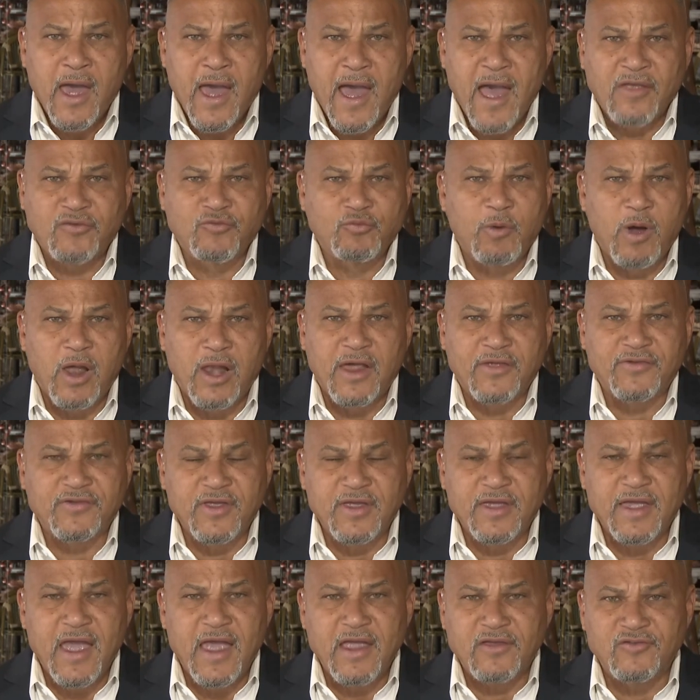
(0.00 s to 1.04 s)
as well as
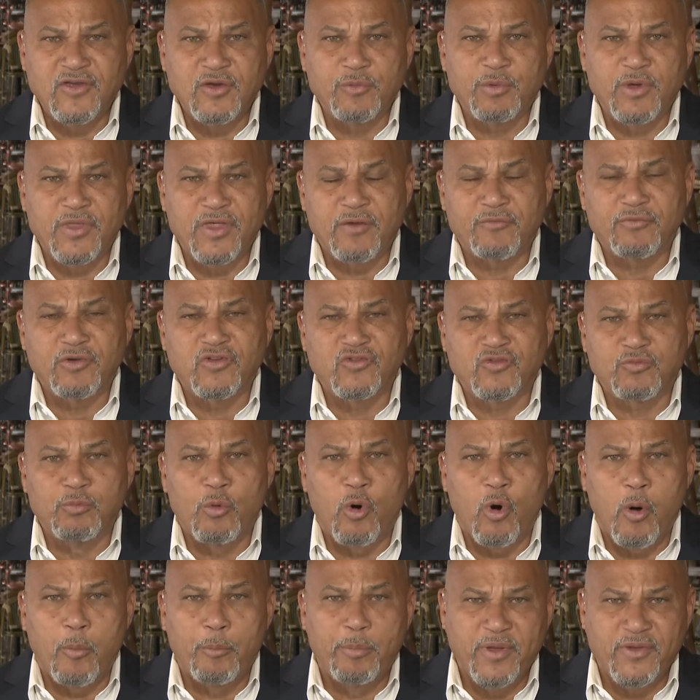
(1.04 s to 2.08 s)
engaging with every
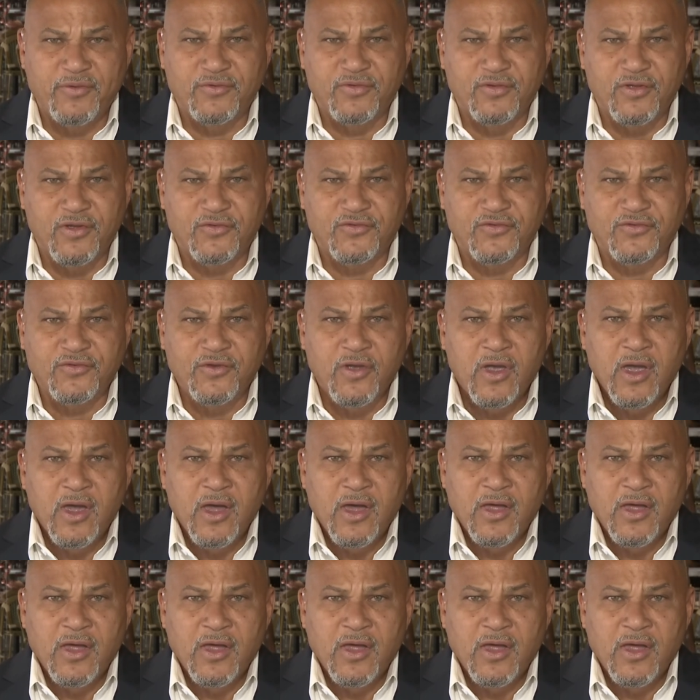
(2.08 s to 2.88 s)
small business